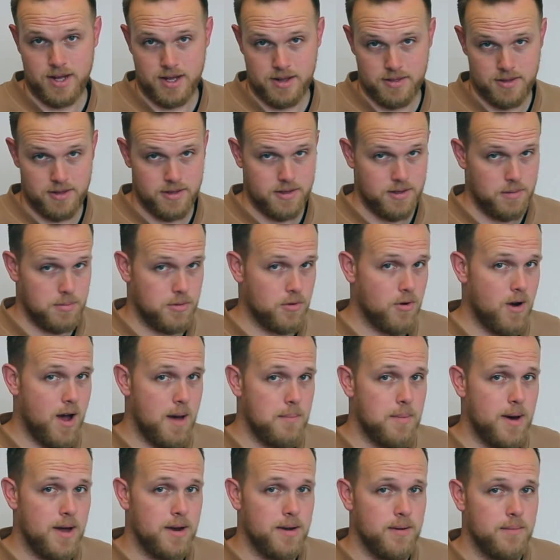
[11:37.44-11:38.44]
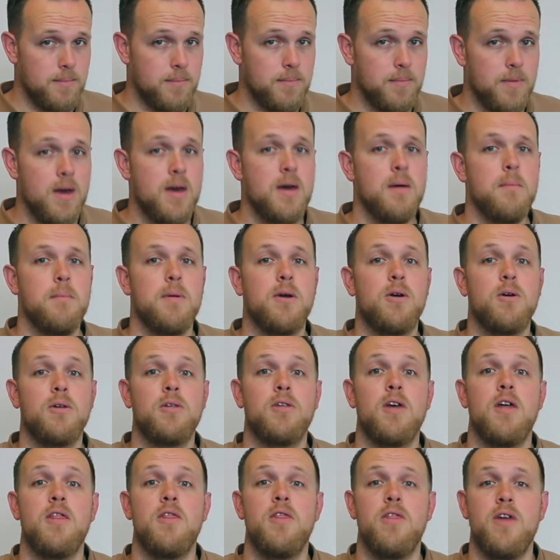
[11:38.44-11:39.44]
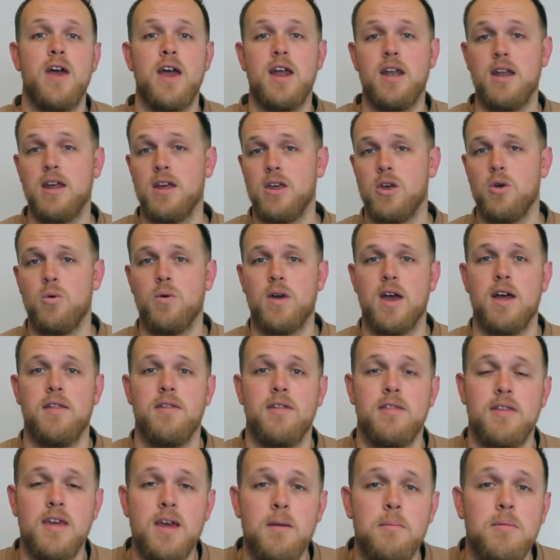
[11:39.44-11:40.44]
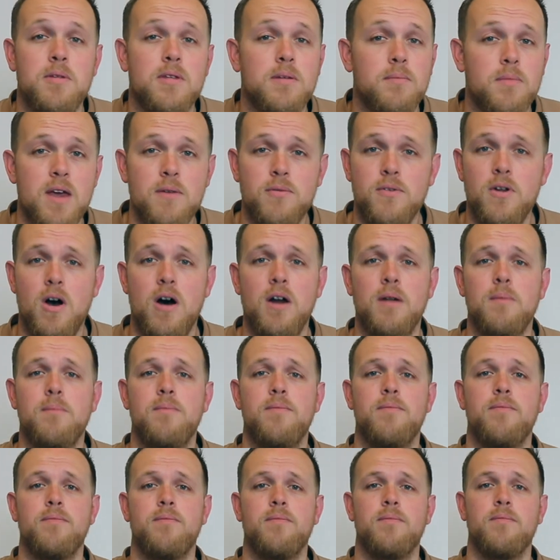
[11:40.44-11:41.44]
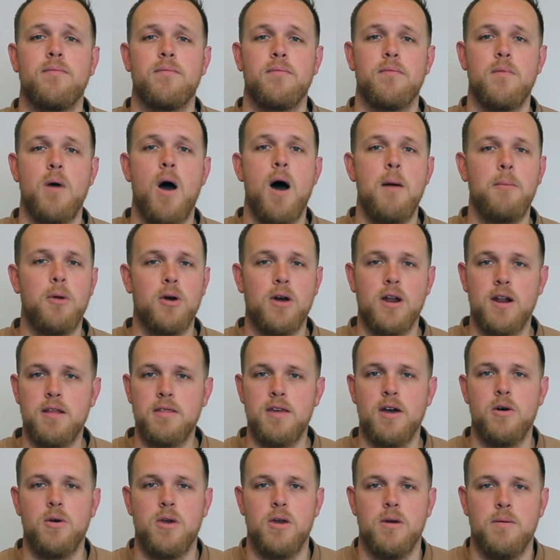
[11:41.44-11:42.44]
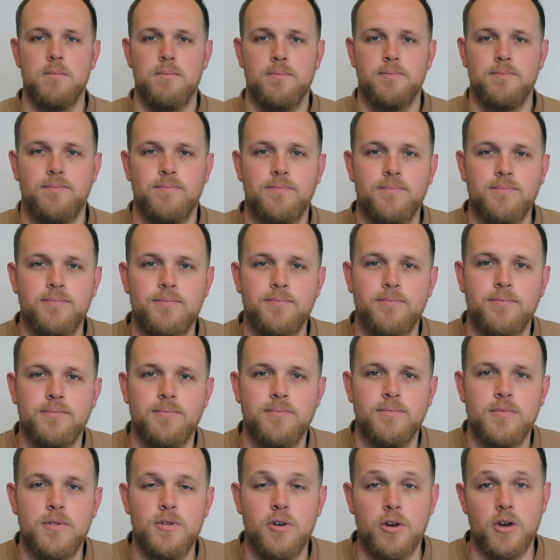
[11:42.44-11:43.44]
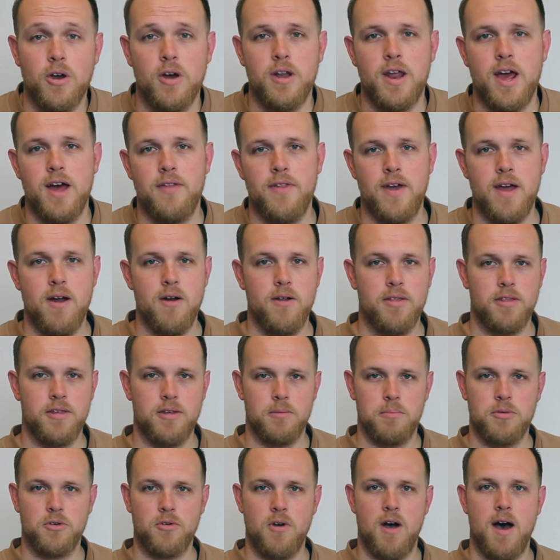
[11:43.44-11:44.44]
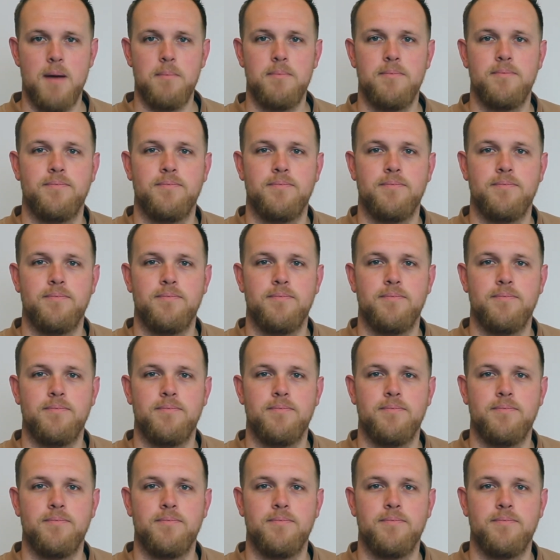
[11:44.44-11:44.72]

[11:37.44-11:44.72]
subscribe button, because then you'll get the tips. If not, I'm not going to tell you. So go down there and subscribe.